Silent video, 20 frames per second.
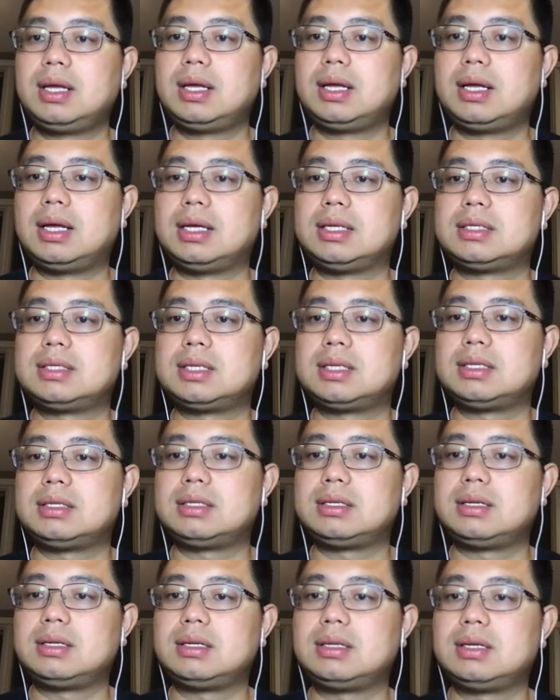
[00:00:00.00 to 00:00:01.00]
it's a
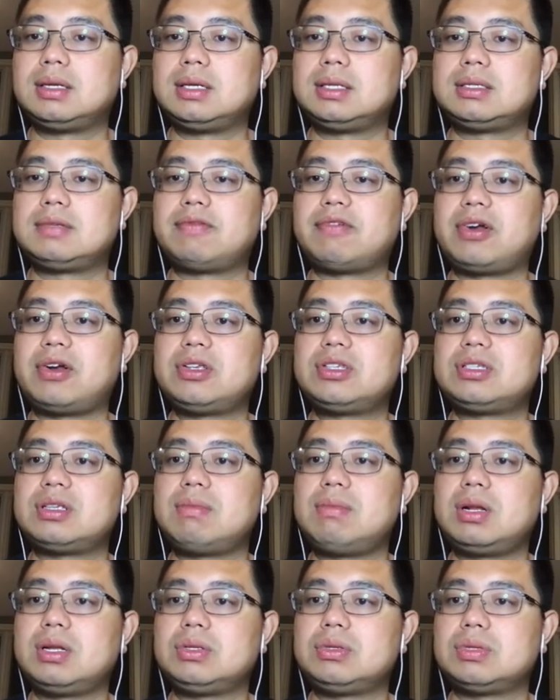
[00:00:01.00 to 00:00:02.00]
it's very
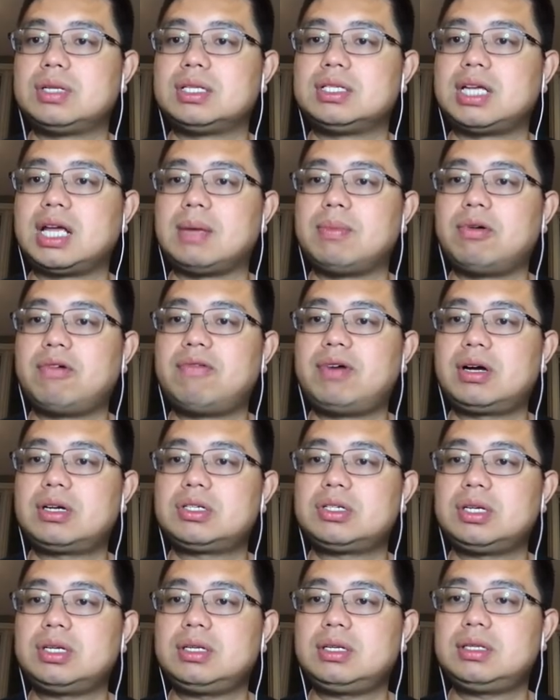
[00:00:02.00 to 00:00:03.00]
similar to the table
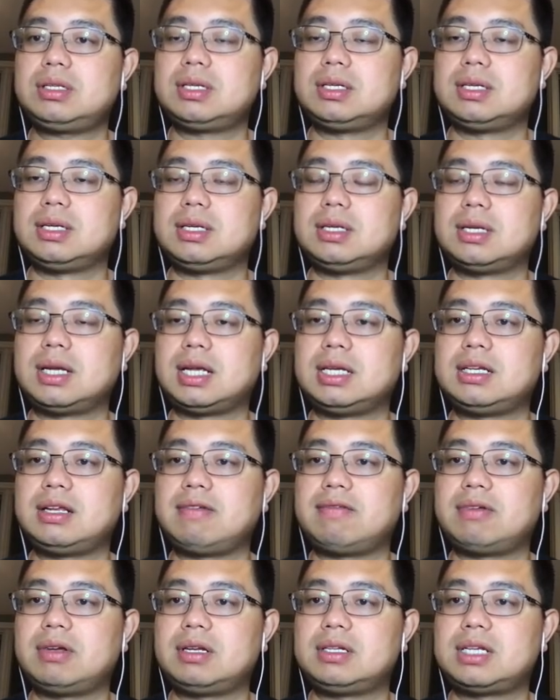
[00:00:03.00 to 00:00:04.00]
function the native
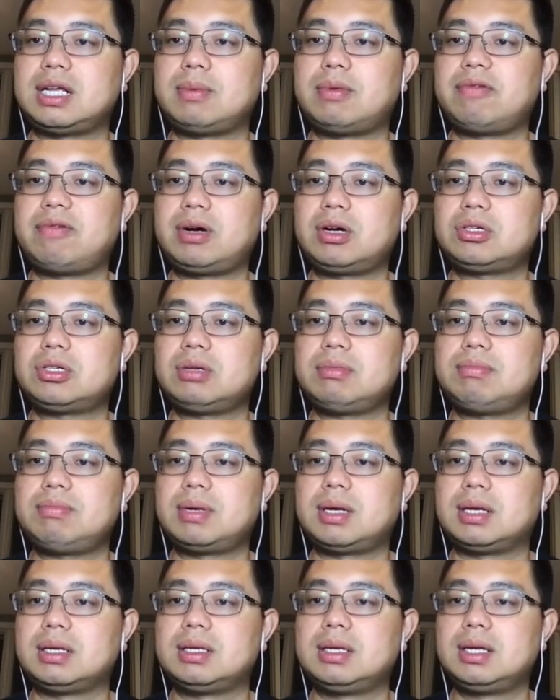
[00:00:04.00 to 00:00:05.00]
uh, table function
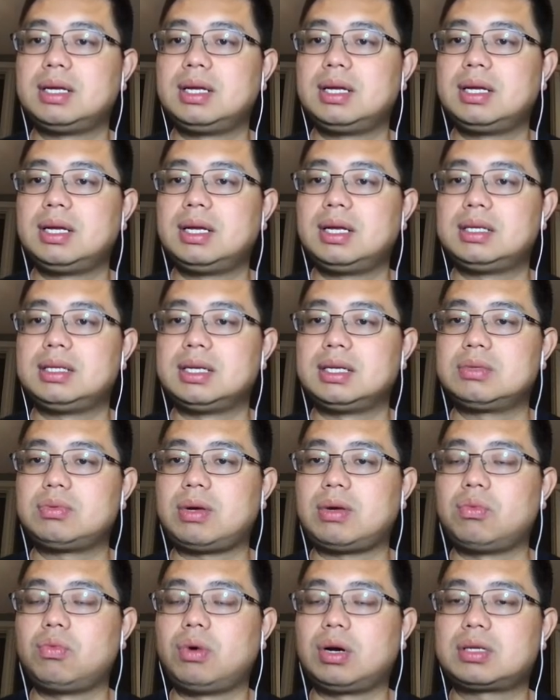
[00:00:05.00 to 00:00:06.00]
but this
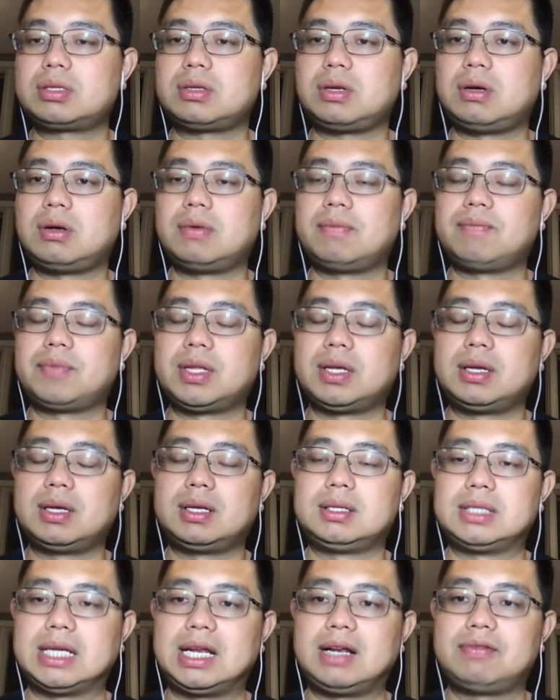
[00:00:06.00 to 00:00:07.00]
one works on uh,
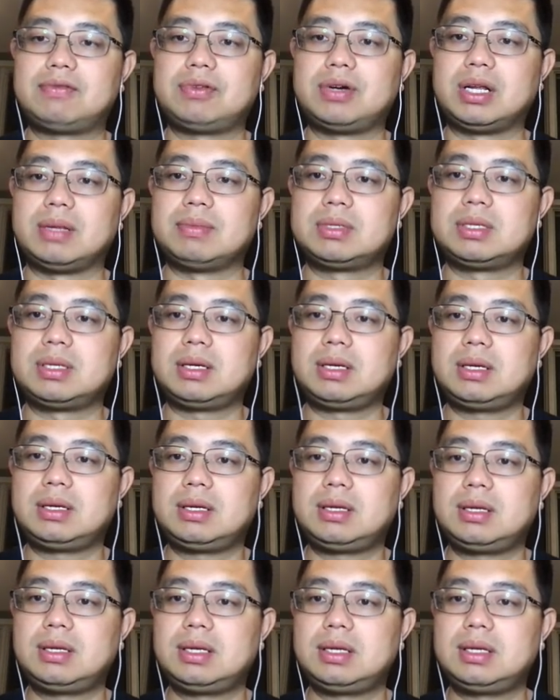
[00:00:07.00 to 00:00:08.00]
data frames.
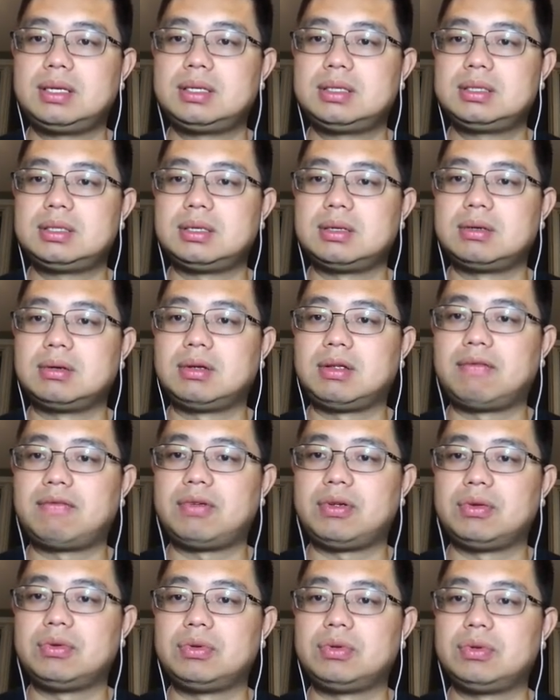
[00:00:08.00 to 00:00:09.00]
So if
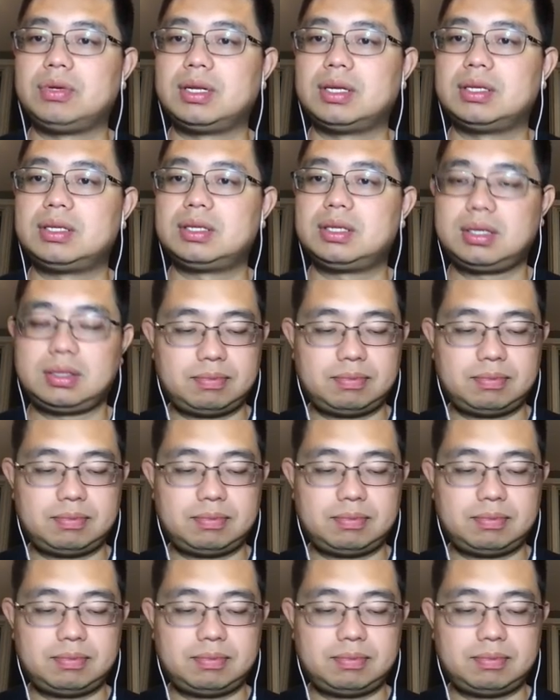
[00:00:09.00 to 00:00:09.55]
you do this,